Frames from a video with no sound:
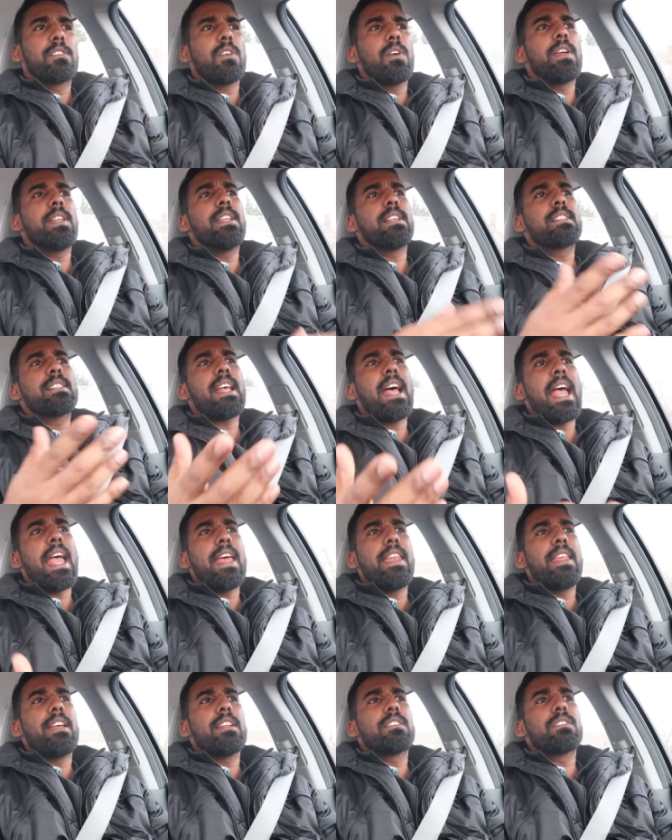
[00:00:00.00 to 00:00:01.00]
So he
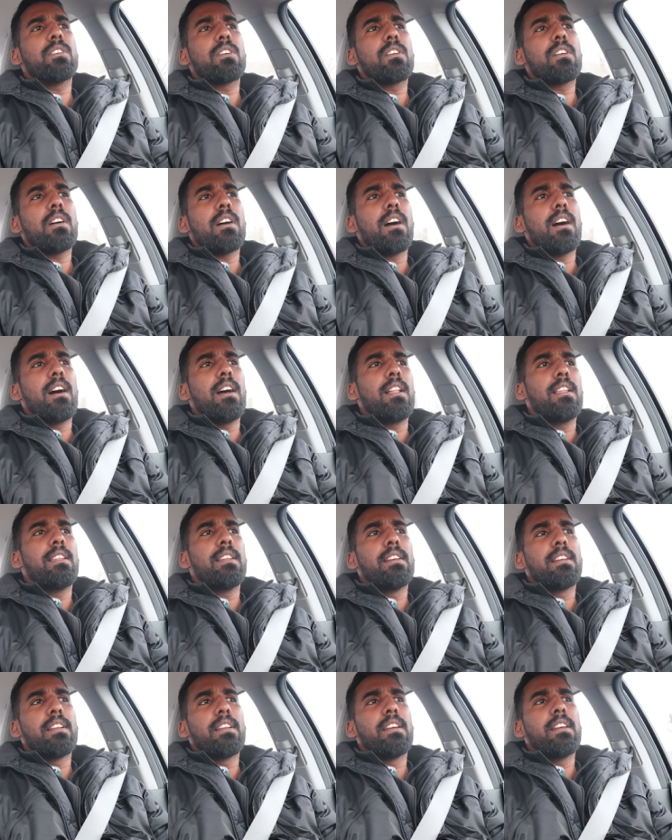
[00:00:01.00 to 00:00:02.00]
decided to
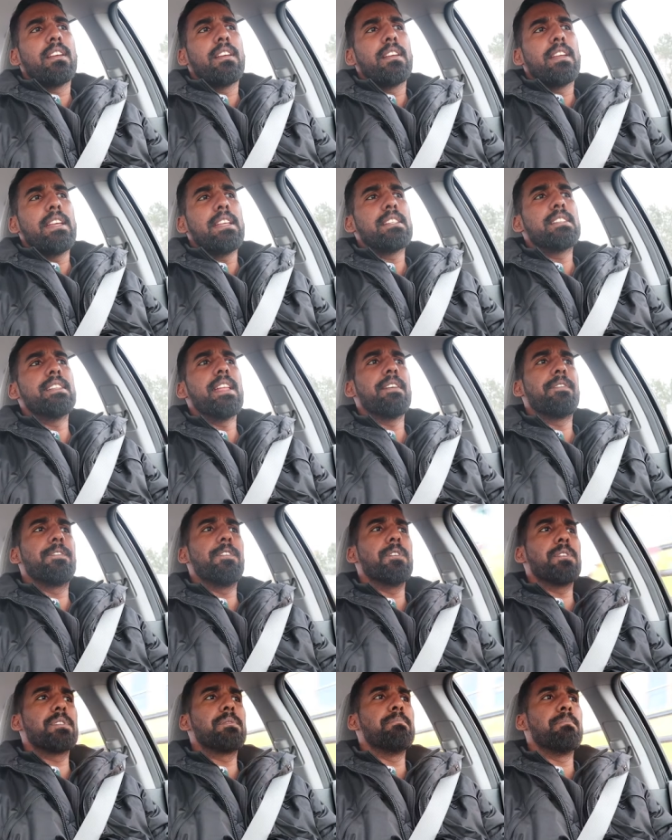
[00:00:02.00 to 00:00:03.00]
call his
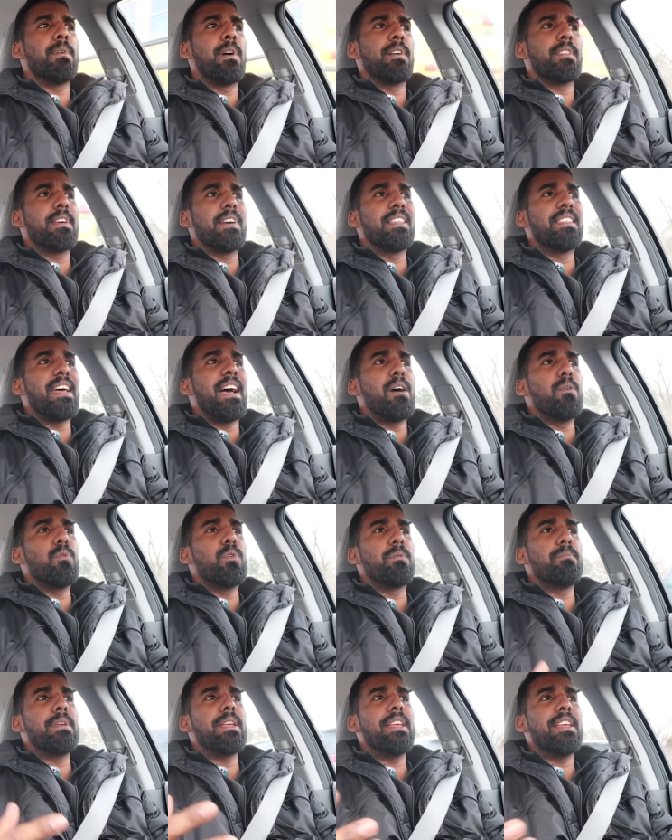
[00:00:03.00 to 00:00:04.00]
nephew's mother, that
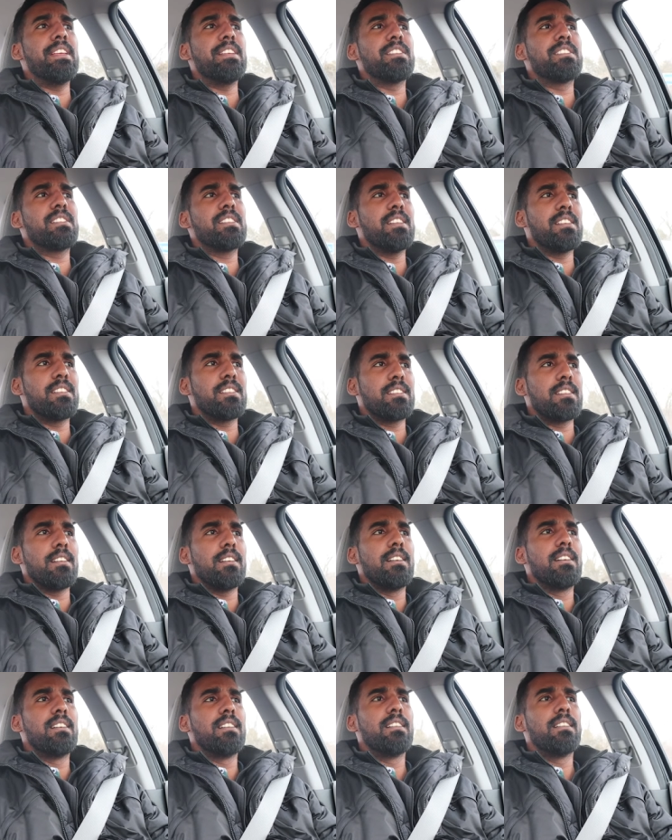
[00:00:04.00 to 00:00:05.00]
would be his
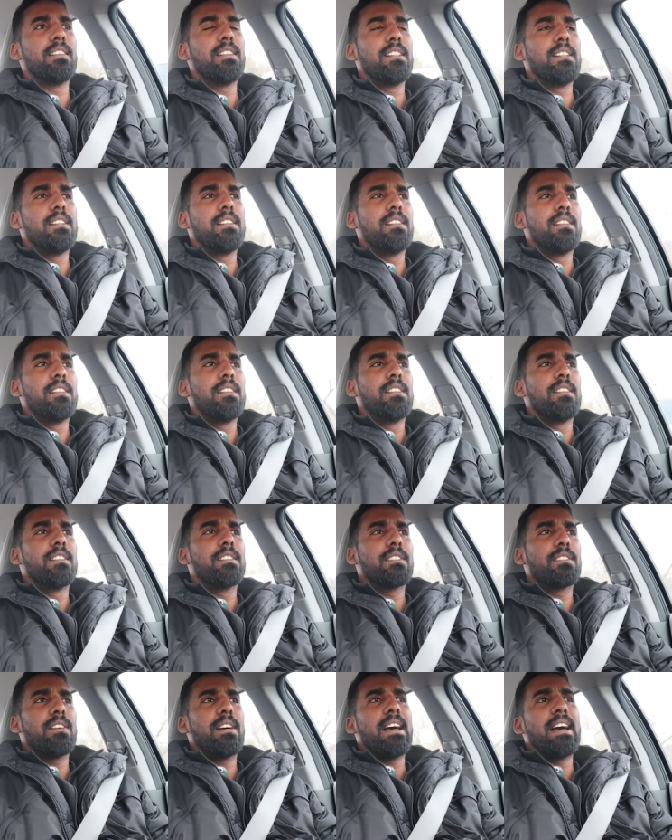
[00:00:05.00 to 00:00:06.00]
sister,
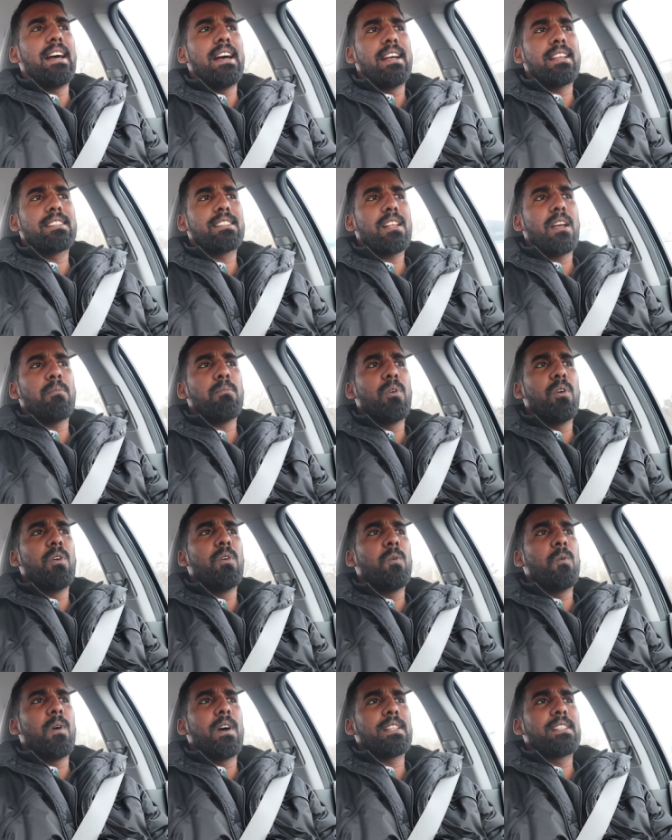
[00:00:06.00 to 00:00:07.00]
to ask
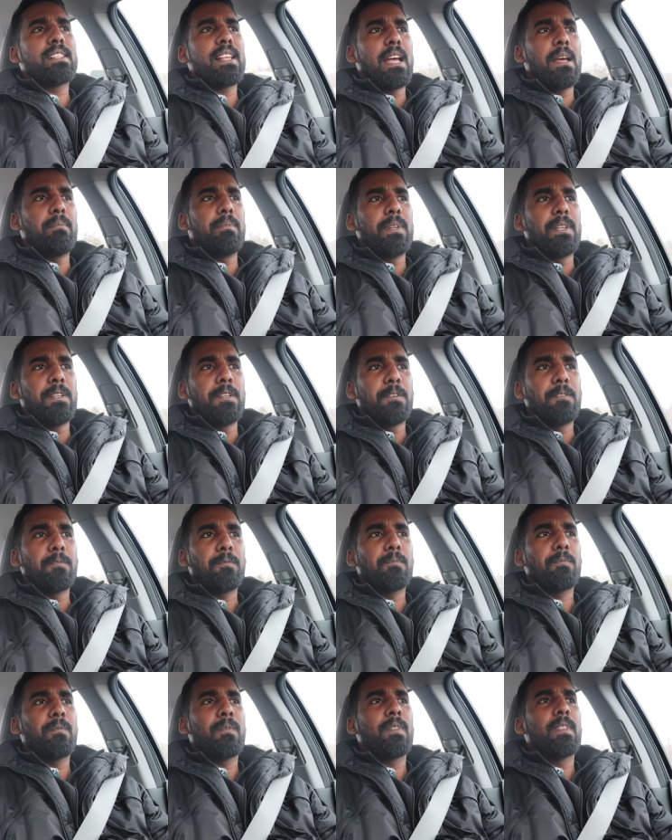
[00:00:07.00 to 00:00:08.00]
about what's happening.
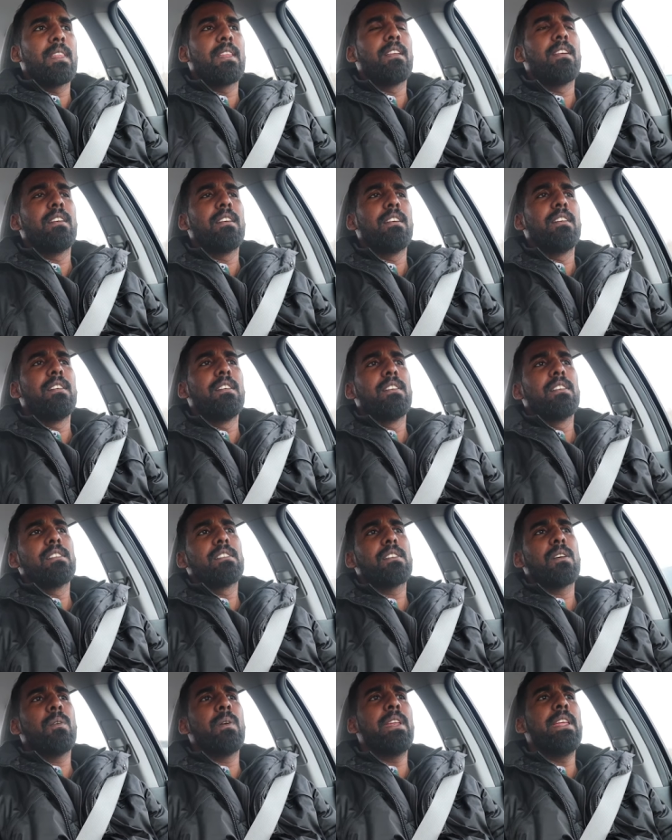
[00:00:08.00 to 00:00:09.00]

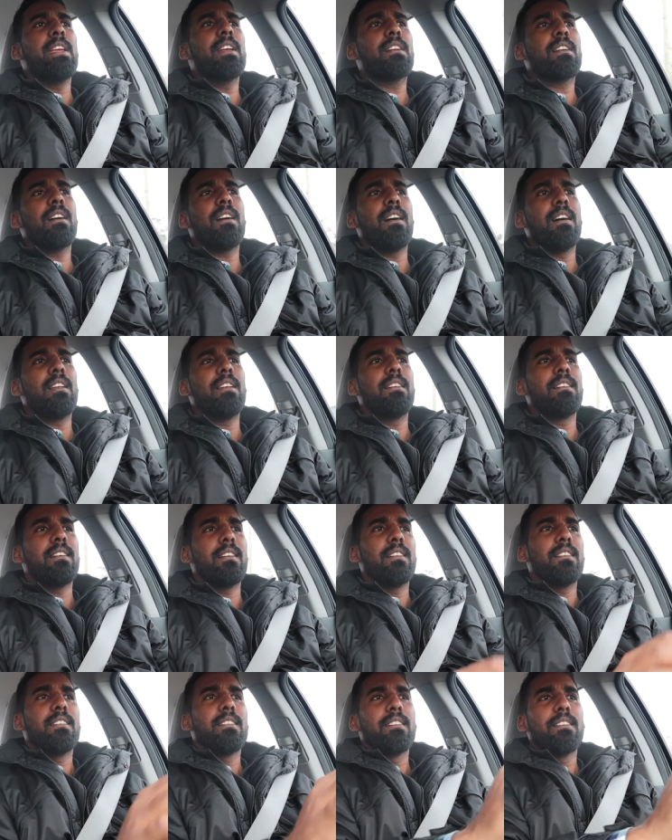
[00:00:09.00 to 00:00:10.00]
So when he called
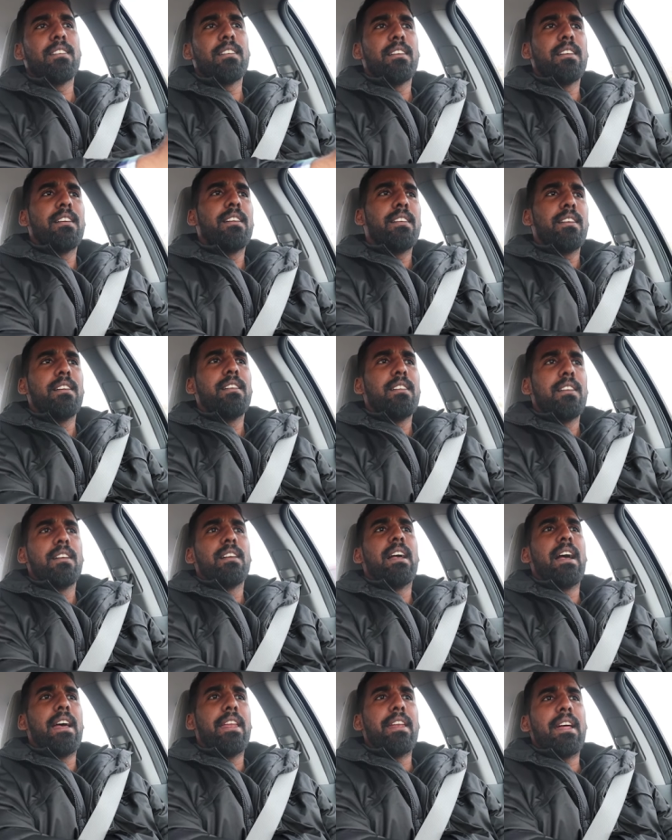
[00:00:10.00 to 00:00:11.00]
her
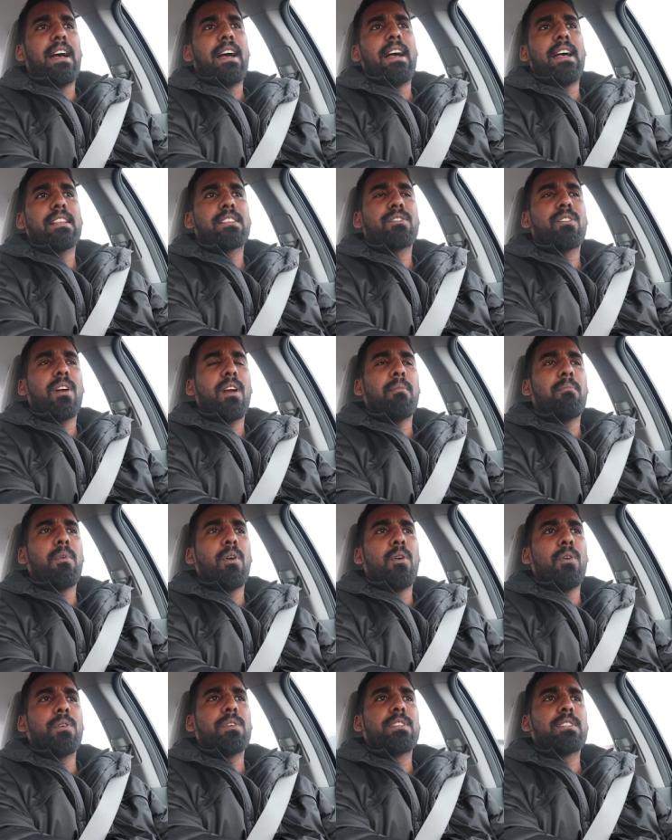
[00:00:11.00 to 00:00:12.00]
and asked her
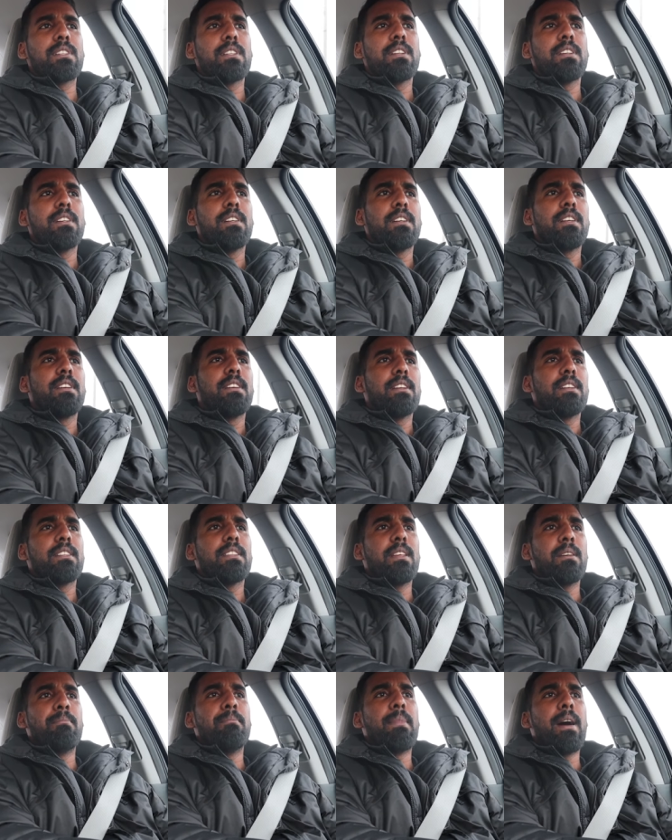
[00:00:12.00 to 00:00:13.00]
about
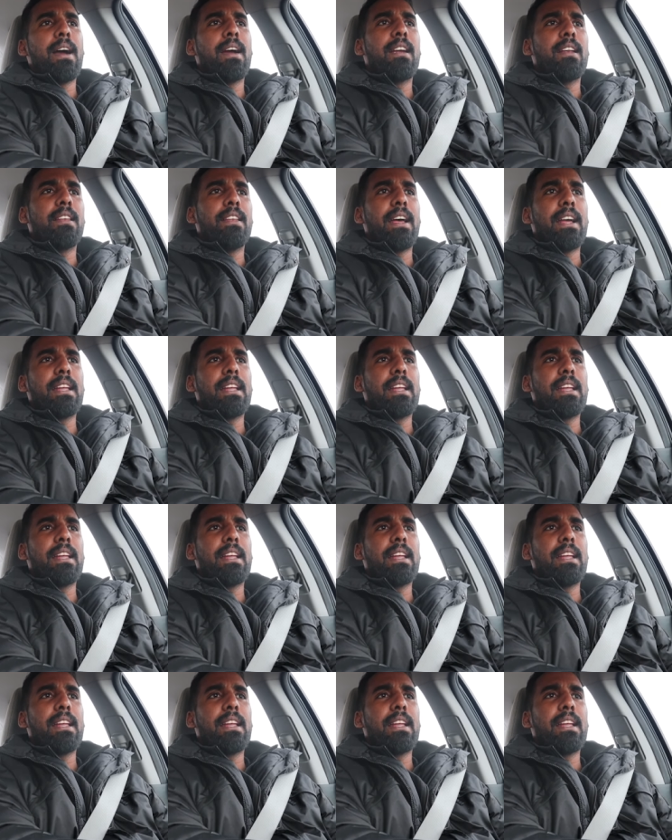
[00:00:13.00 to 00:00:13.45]
the barrel